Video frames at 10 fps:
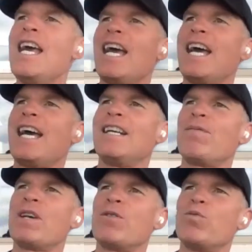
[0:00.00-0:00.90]
And
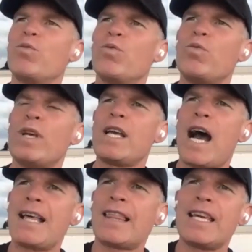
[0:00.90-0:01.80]

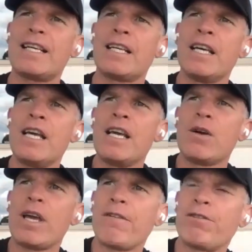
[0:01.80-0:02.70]
I think
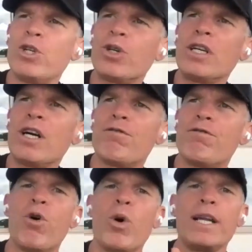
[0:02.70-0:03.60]
if you're
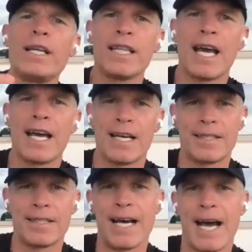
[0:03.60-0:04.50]
avoiding that as
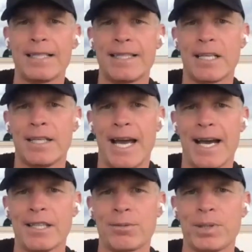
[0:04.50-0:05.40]
a dietary
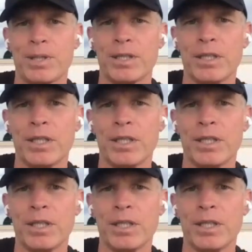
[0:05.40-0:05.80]
expert,